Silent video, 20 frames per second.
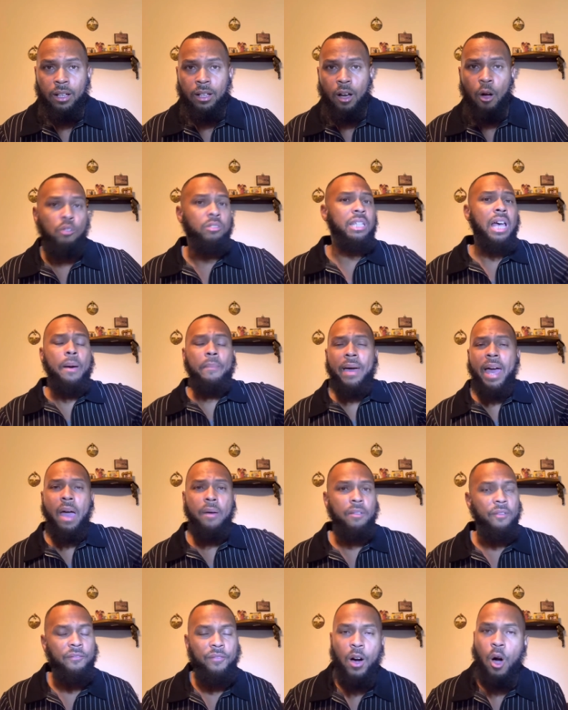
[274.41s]
On top of
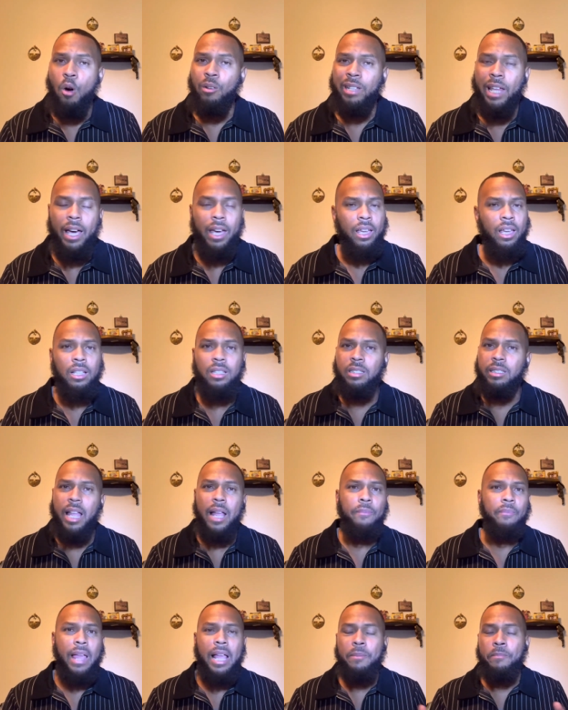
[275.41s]
having phone, like, it's
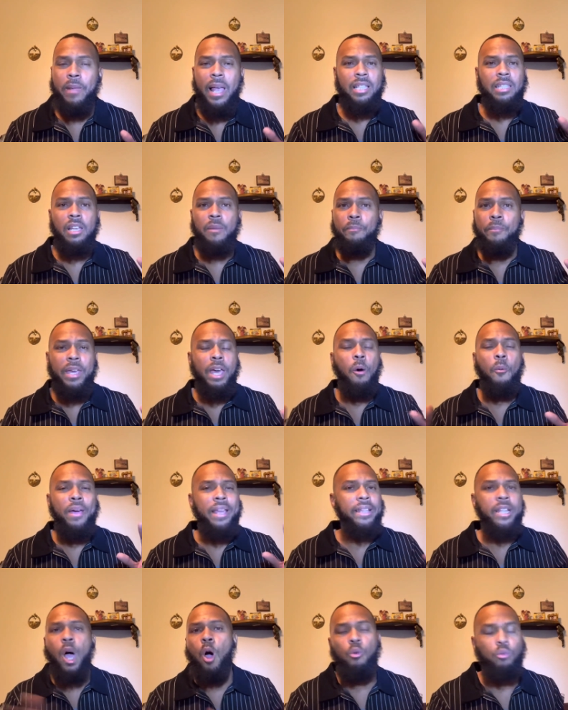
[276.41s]
that's a bill we
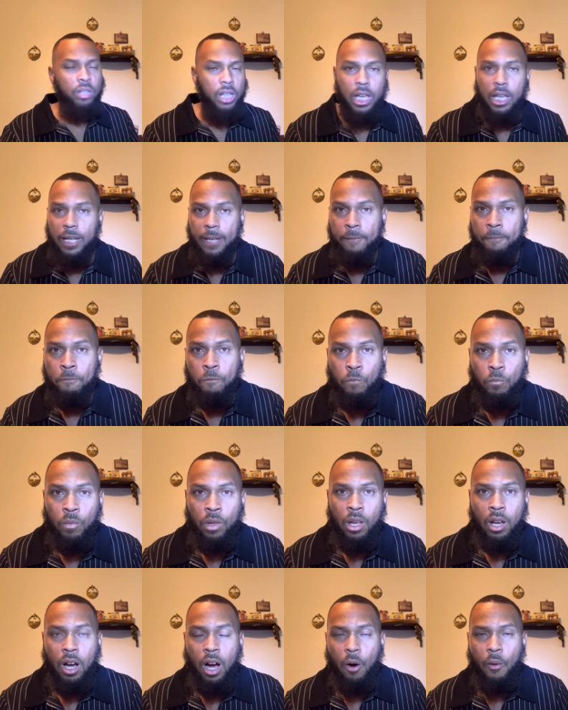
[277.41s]
don't need,
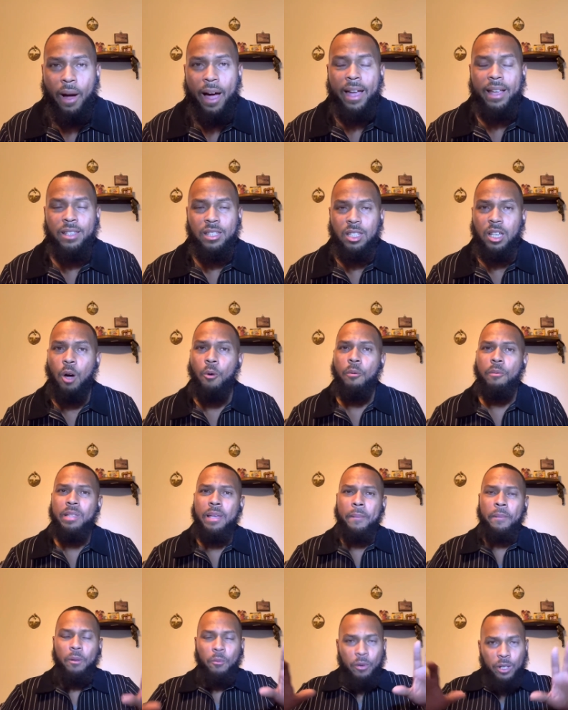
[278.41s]
all right? And so we was
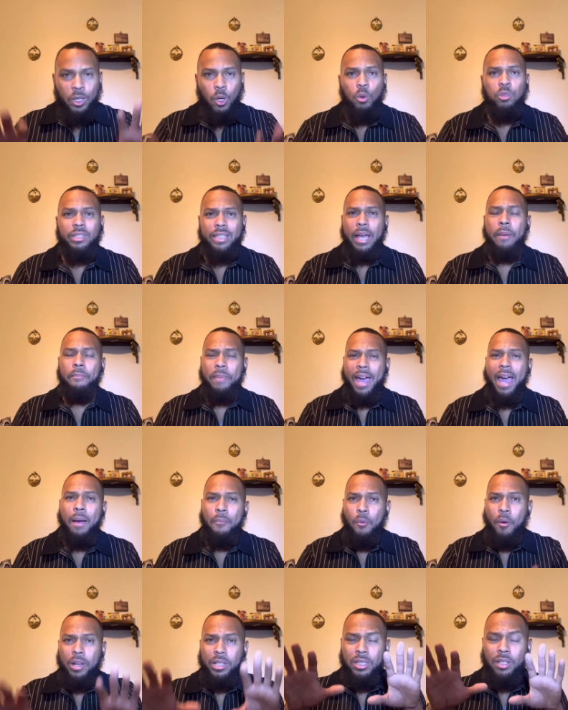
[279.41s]
able to reduce that bad
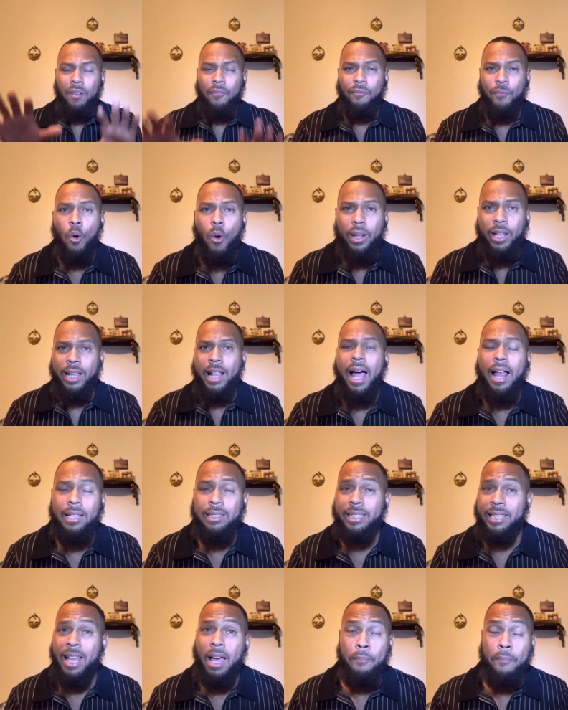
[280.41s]
boy to $40,
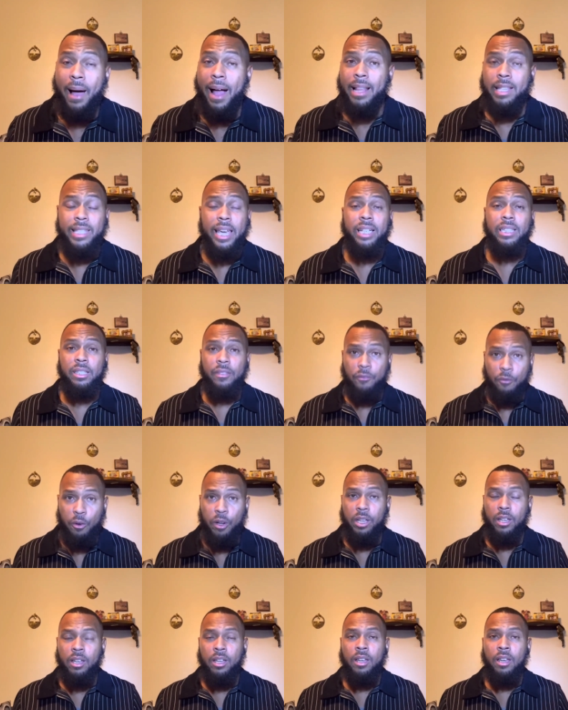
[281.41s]
and now mine is actually
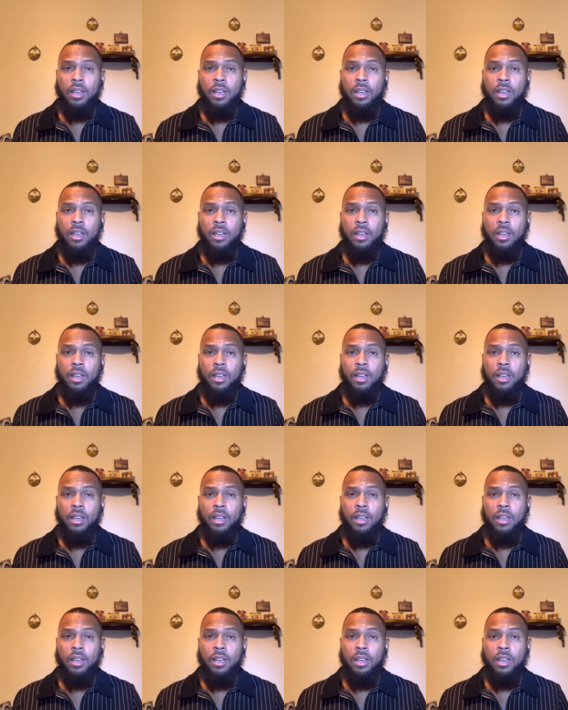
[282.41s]
free.